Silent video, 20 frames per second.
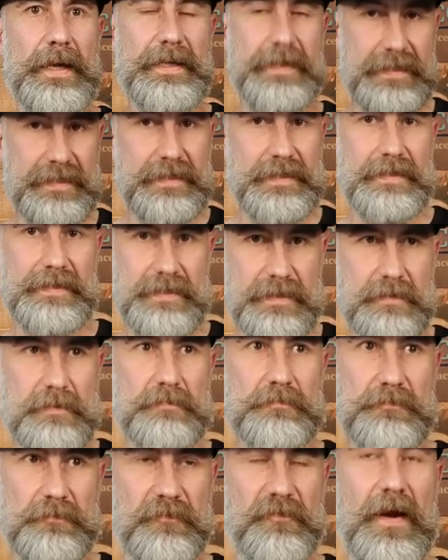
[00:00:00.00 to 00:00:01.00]
It
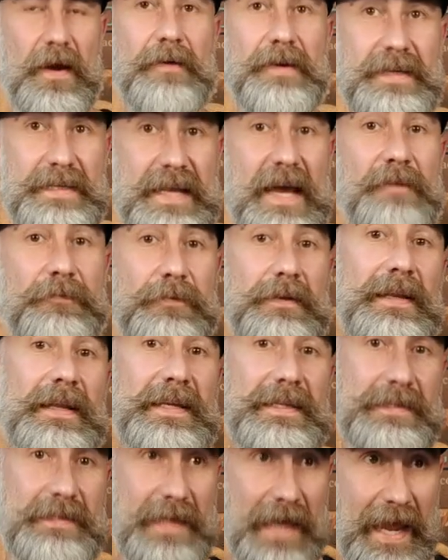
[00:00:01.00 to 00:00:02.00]
very
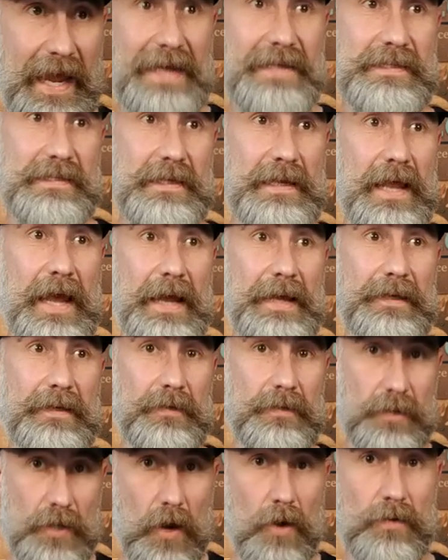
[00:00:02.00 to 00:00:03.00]
definitely tastes
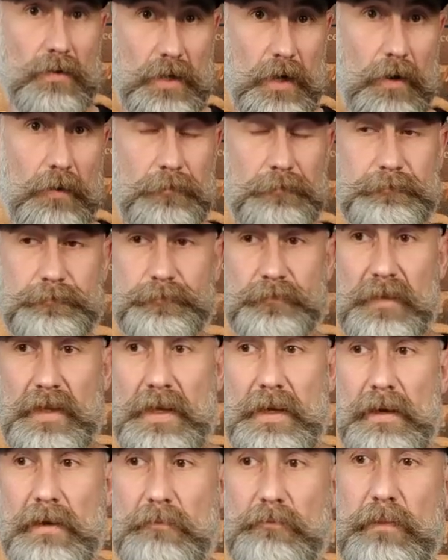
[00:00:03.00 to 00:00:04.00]
like cocoa,
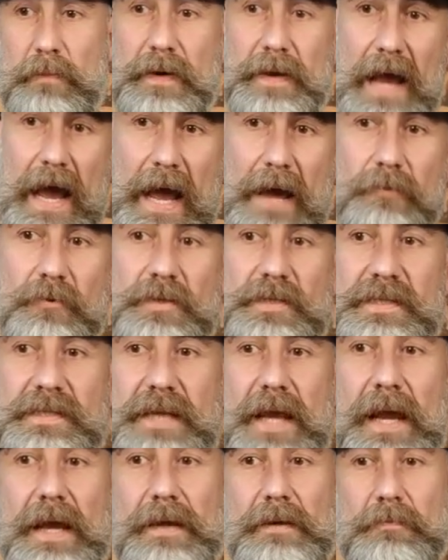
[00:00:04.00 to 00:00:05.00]
but I would
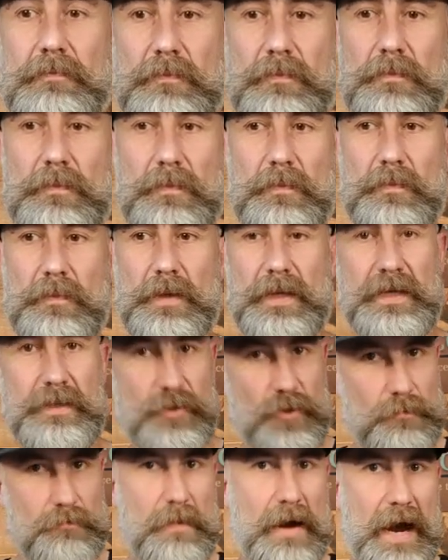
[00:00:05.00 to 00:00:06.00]
say
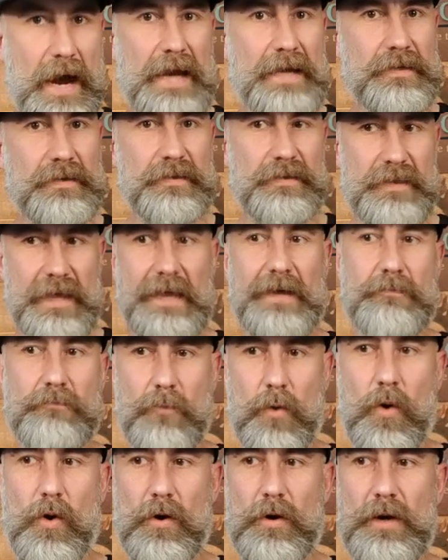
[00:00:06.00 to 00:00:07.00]
in your mind,
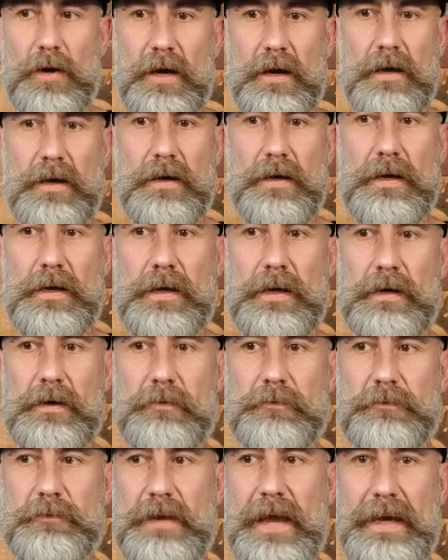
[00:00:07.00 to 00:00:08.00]
think more
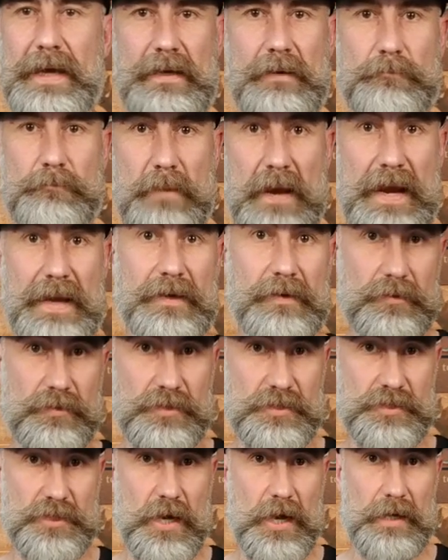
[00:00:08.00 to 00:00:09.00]
of like a
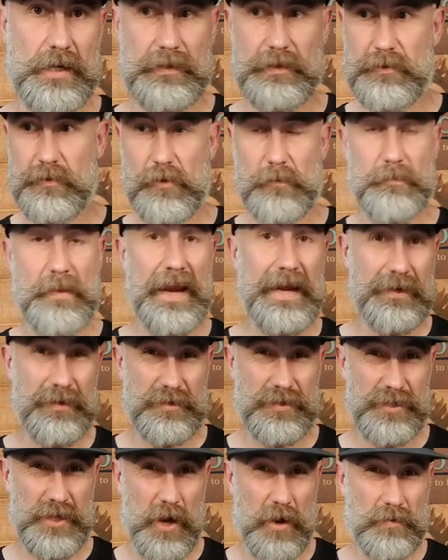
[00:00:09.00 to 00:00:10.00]
baker's chocolate or a
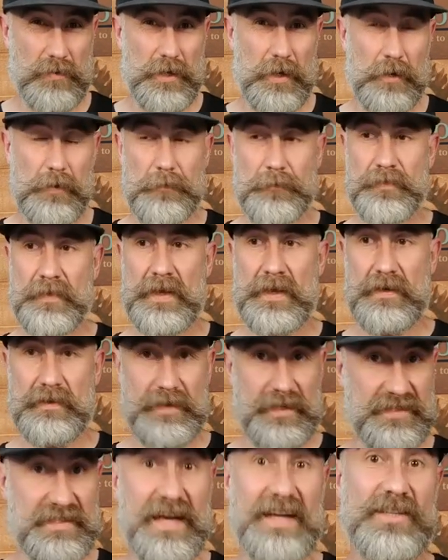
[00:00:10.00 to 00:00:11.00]
baker's cocoa
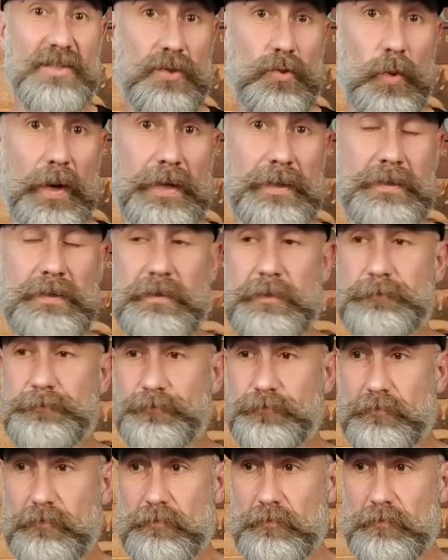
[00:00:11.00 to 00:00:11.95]
that's unsweetened.